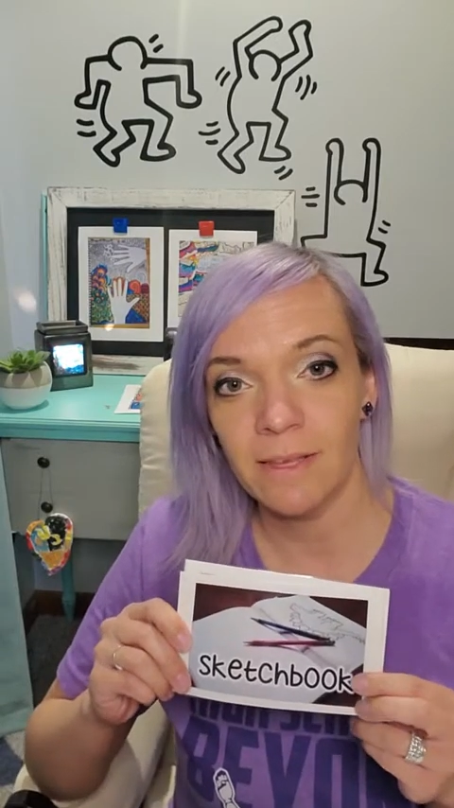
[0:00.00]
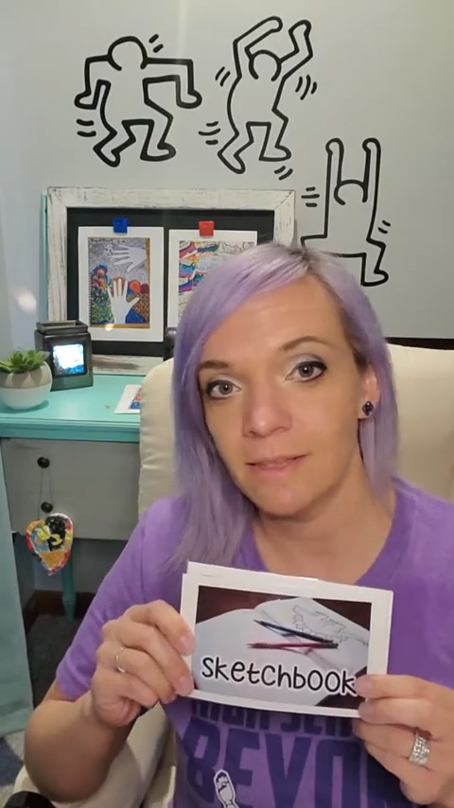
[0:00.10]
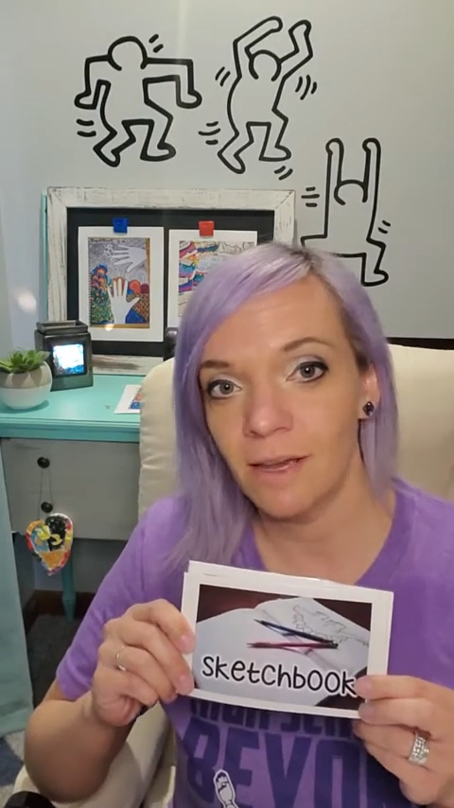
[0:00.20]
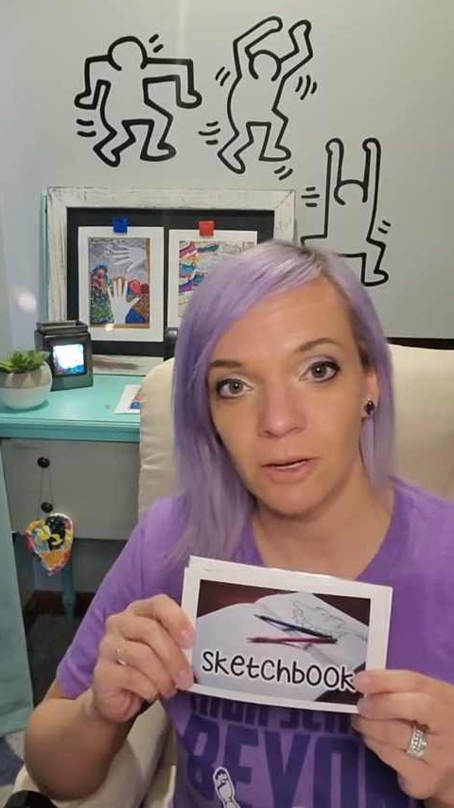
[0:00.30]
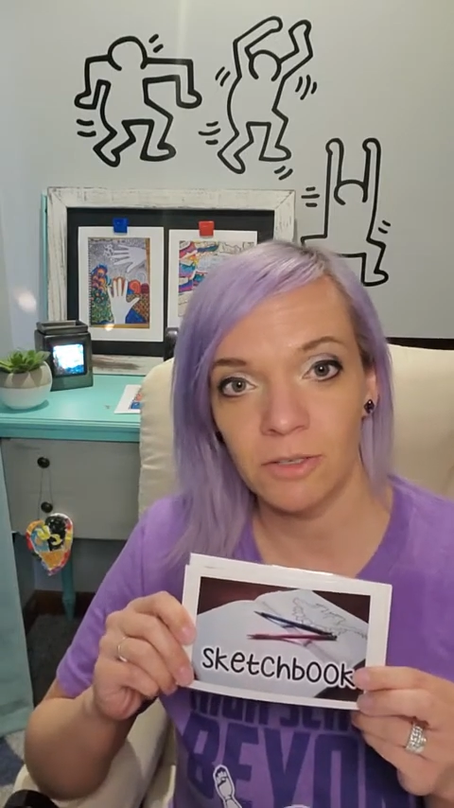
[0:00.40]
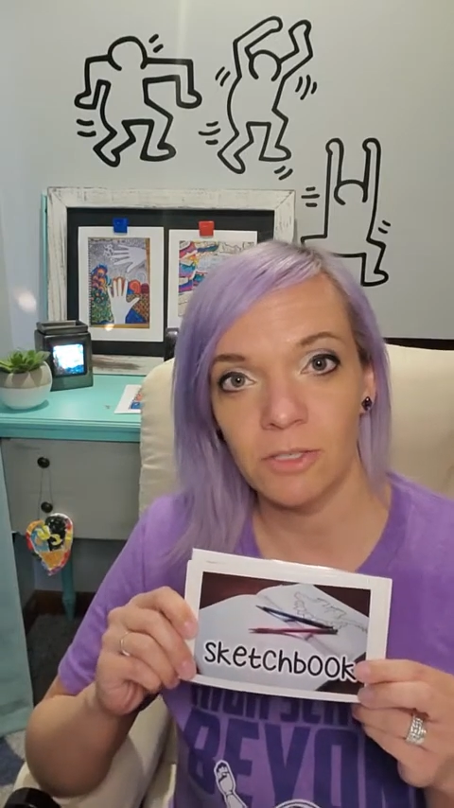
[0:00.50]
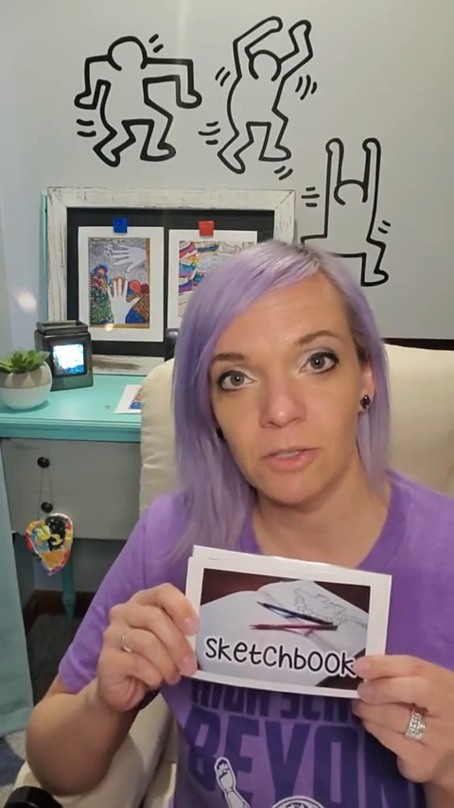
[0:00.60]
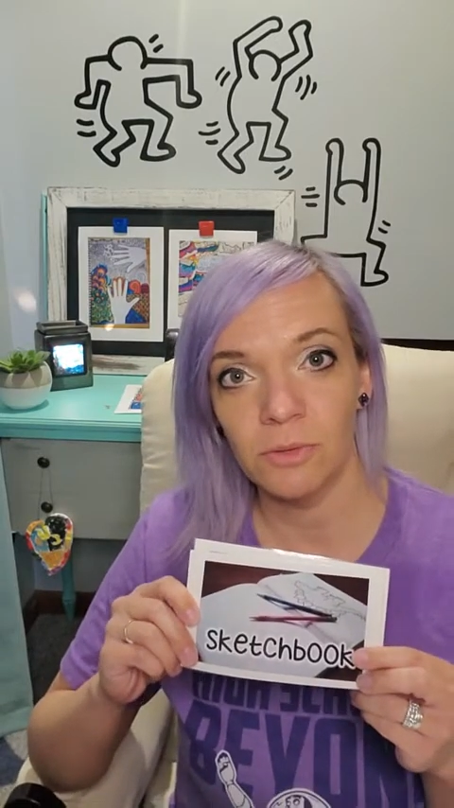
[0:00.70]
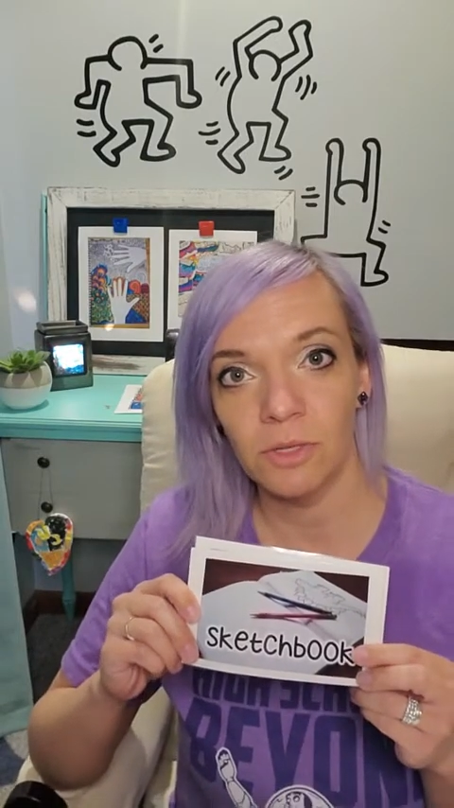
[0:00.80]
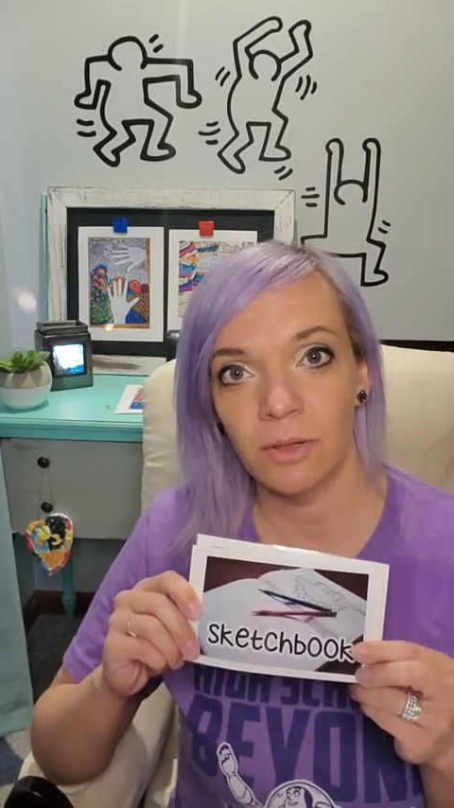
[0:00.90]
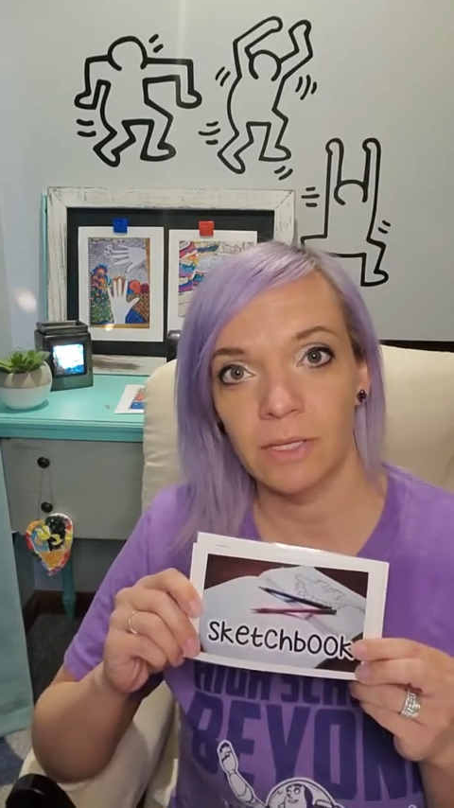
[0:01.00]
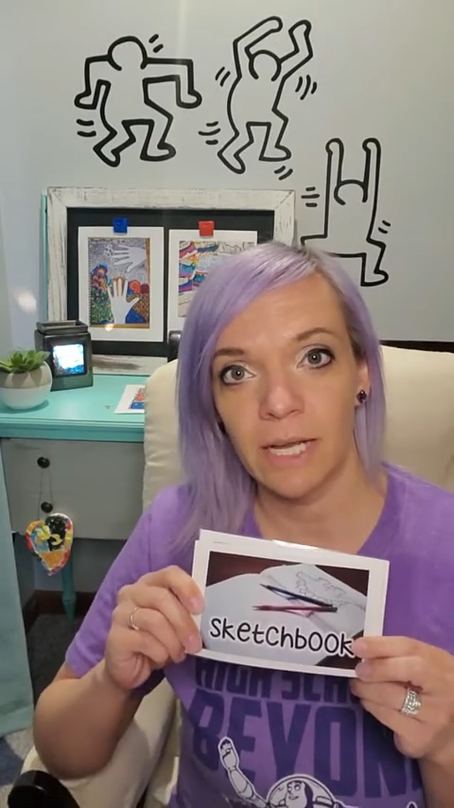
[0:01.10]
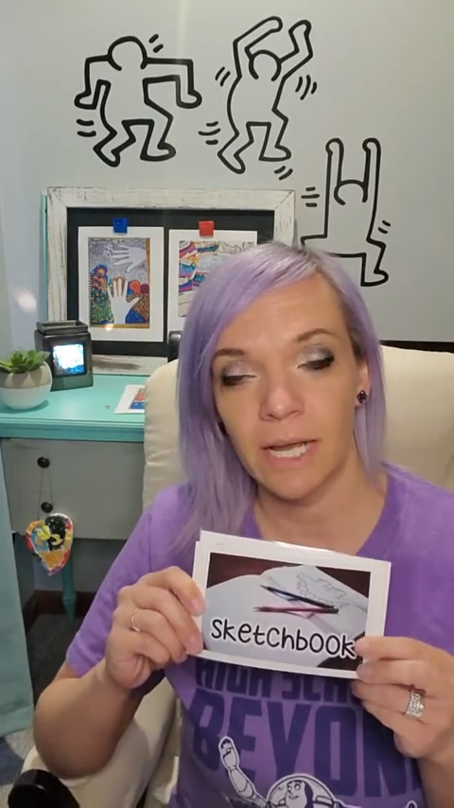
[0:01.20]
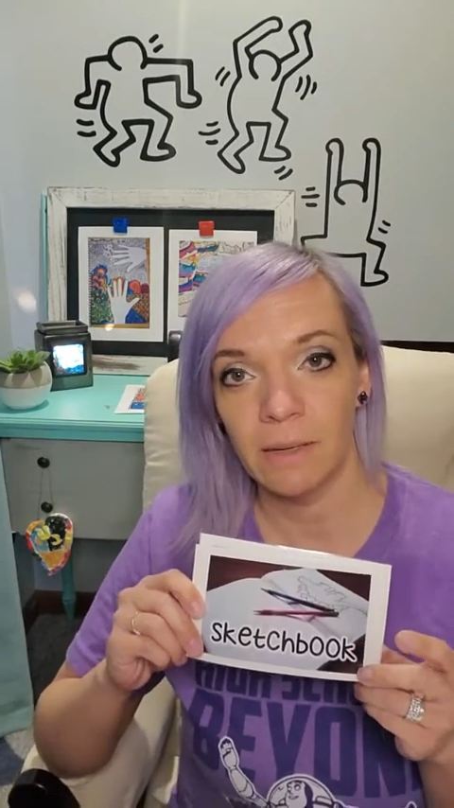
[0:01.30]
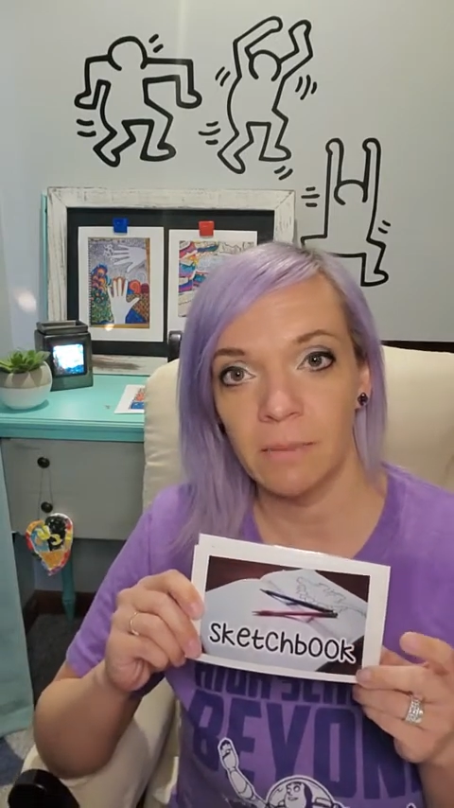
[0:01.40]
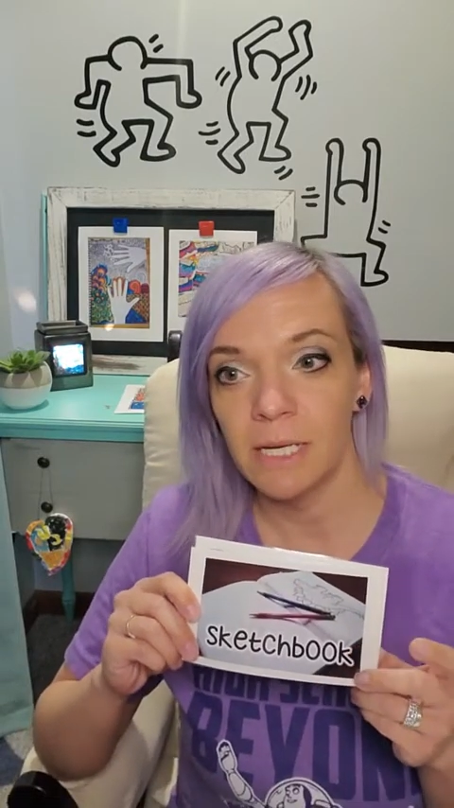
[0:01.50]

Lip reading: that artists use all the time.